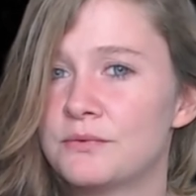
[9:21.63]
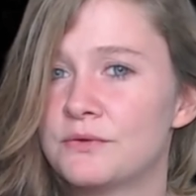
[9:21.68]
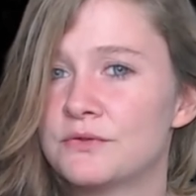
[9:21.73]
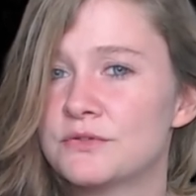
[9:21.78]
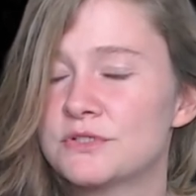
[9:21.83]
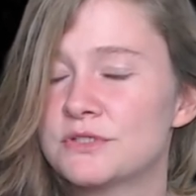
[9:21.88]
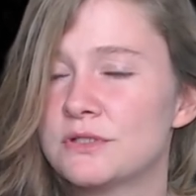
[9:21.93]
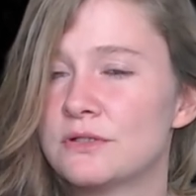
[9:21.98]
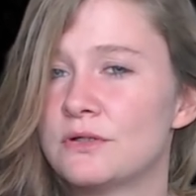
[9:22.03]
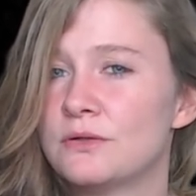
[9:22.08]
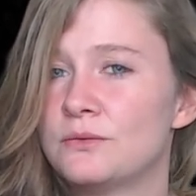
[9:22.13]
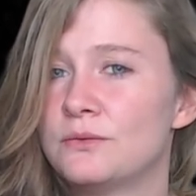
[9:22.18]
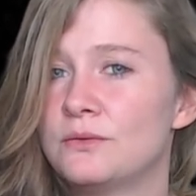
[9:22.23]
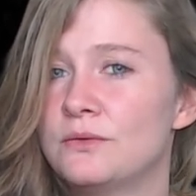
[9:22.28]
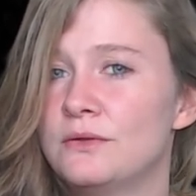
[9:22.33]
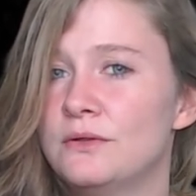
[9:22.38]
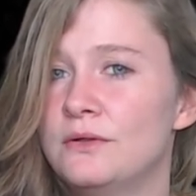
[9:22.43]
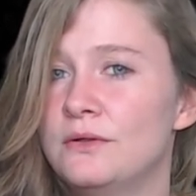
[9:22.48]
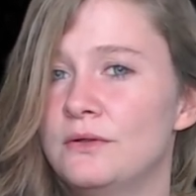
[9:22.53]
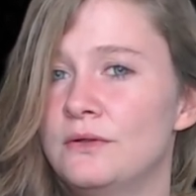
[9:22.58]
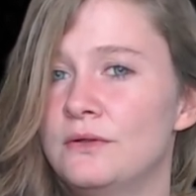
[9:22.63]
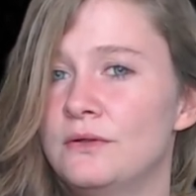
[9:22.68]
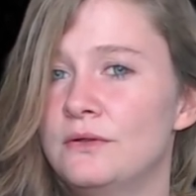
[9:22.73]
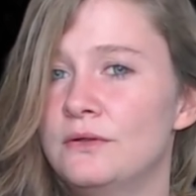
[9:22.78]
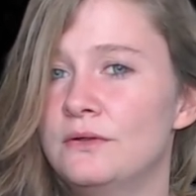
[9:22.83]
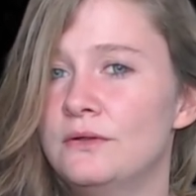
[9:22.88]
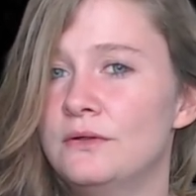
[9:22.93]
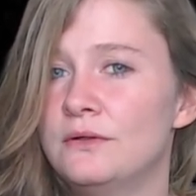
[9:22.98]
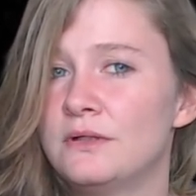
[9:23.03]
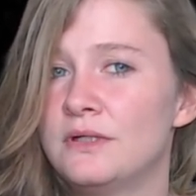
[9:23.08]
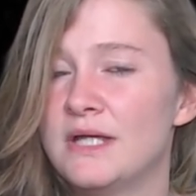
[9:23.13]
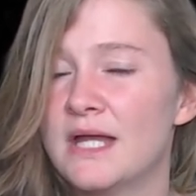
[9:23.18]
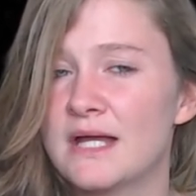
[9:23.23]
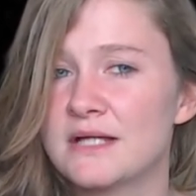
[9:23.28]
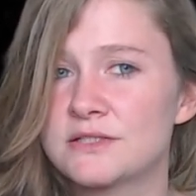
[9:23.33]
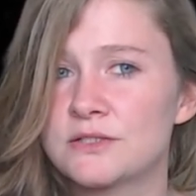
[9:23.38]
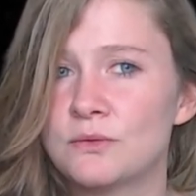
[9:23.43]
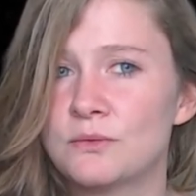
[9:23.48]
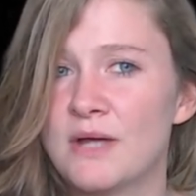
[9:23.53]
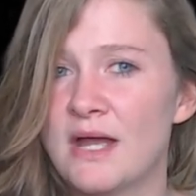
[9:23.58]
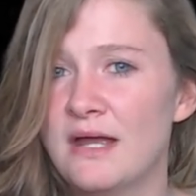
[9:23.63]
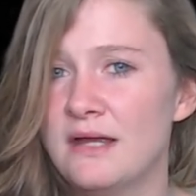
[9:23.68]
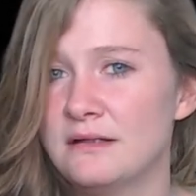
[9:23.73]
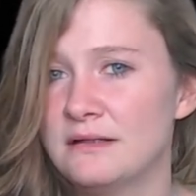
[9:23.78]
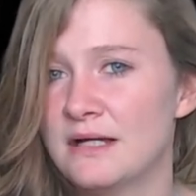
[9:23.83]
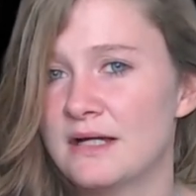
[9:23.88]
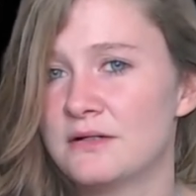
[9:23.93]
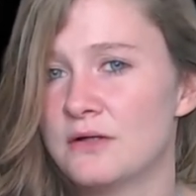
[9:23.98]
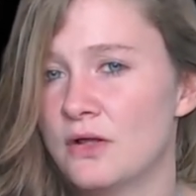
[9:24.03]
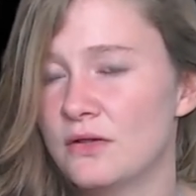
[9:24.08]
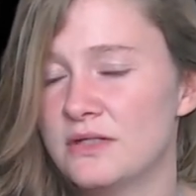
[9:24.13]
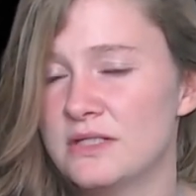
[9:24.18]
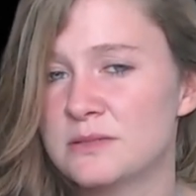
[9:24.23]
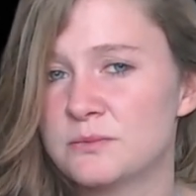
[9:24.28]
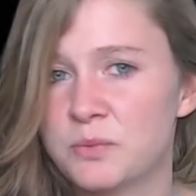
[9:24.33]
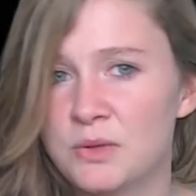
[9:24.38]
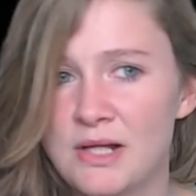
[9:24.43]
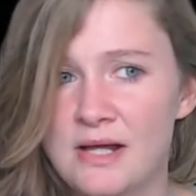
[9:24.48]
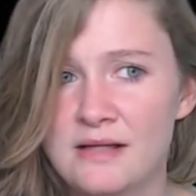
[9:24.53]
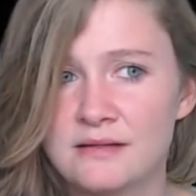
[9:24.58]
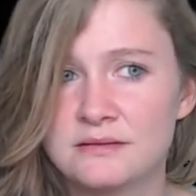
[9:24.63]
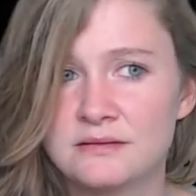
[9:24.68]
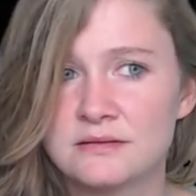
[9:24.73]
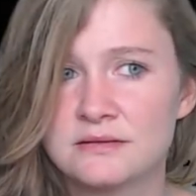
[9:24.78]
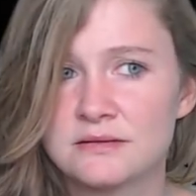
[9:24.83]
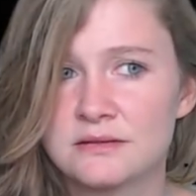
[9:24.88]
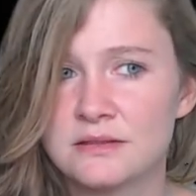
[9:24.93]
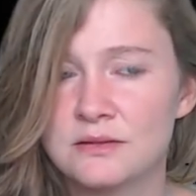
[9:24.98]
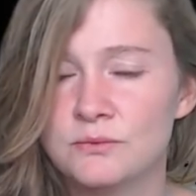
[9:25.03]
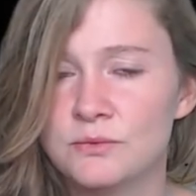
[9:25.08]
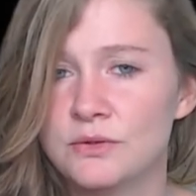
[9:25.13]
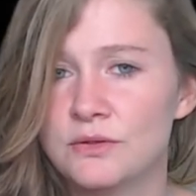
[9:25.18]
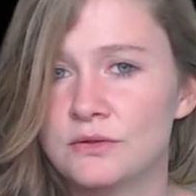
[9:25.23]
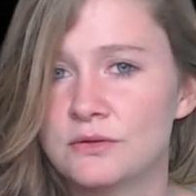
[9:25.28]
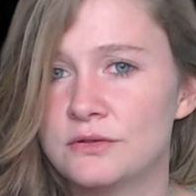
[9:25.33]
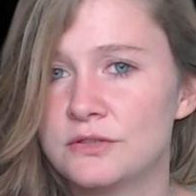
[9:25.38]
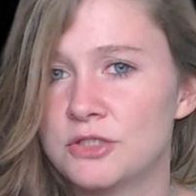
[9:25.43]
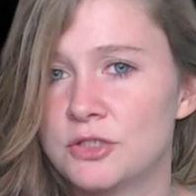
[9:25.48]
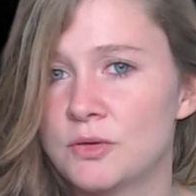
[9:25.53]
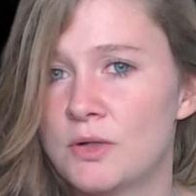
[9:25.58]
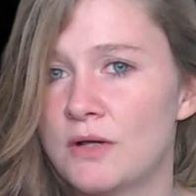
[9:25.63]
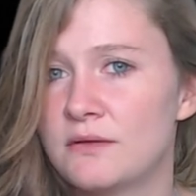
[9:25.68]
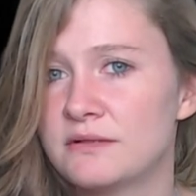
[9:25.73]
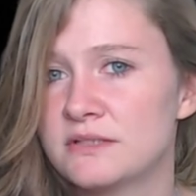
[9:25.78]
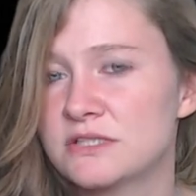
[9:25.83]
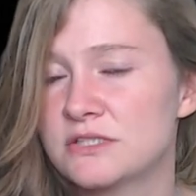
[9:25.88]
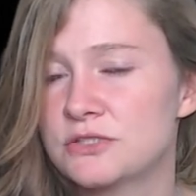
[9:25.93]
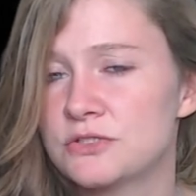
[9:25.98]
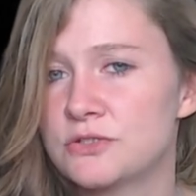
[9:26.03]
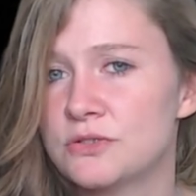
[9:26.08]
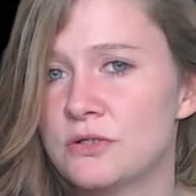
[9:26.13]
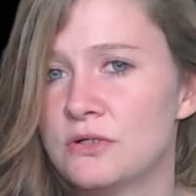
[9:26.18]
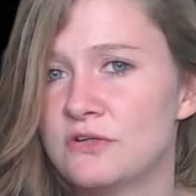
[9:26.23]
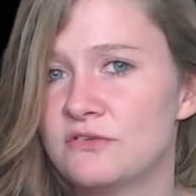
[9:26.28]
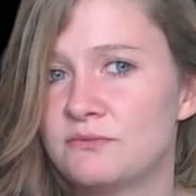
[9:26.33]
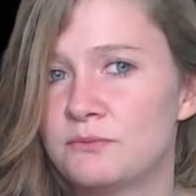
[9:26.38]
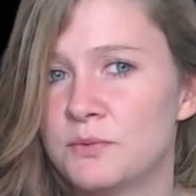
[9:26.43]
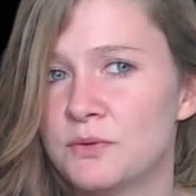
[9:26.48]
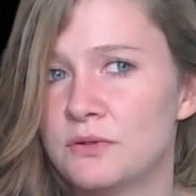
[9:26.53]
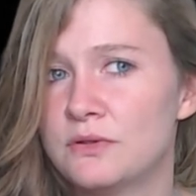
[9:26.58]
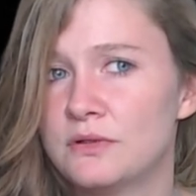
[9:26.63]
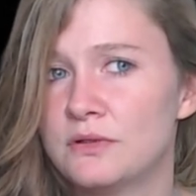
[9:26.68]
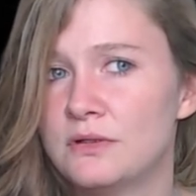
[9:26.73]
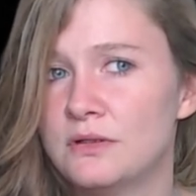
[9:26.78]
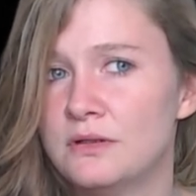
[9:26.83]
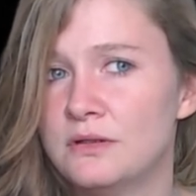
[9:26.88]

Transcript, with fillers: So yes, okay, they had all these plans and they were going to do all this stuff, but